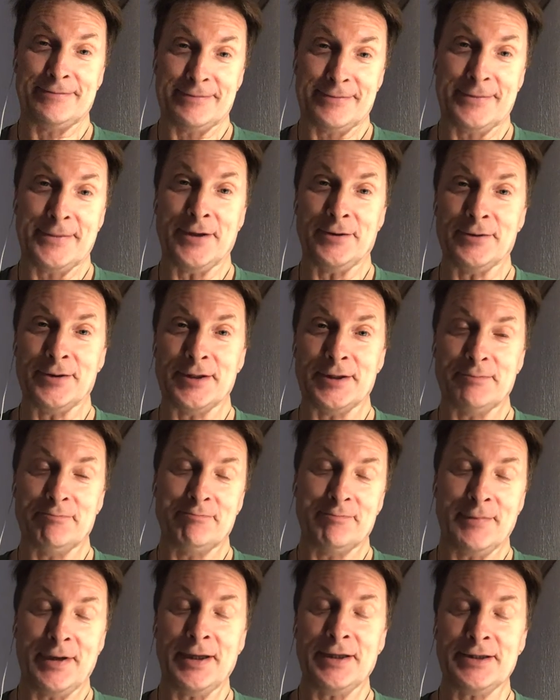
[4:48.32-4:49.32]
it's
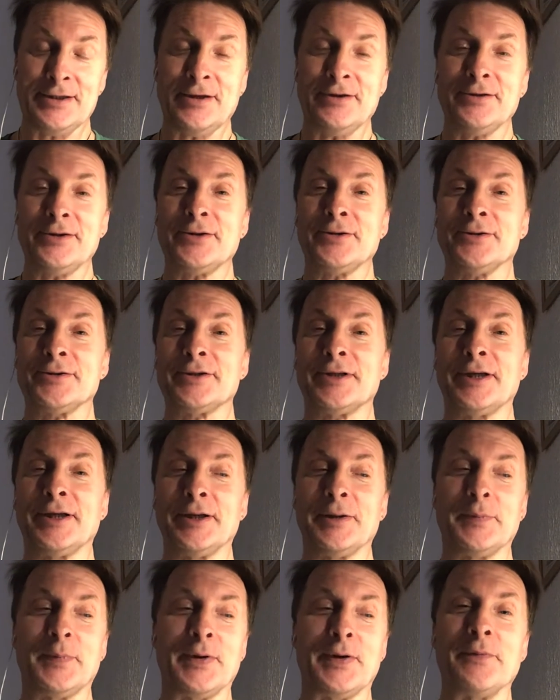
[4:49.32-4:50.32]
going to cost a little
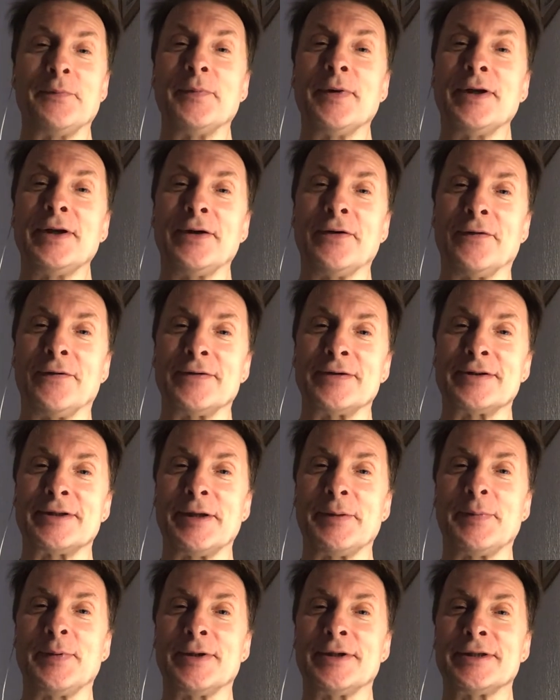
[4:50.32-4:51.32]
bit of money, obviously,
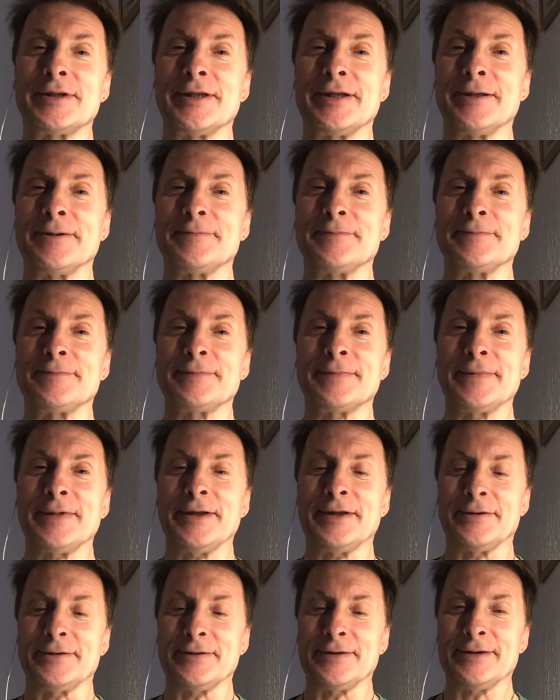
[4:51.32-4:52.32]
but
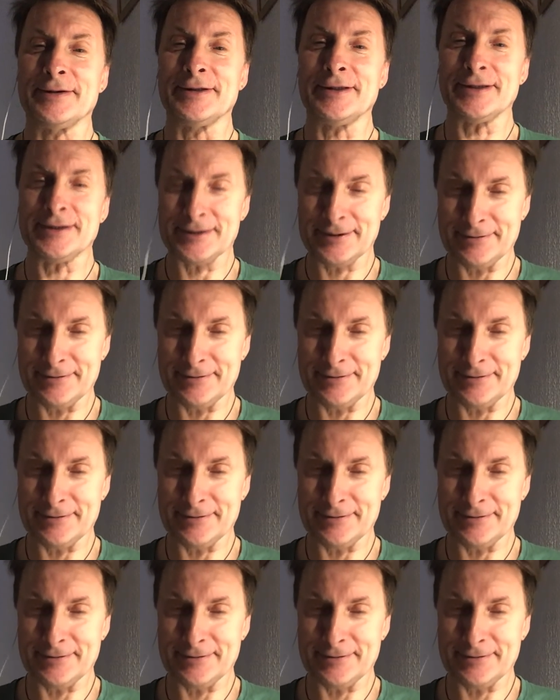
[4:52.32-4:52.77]
just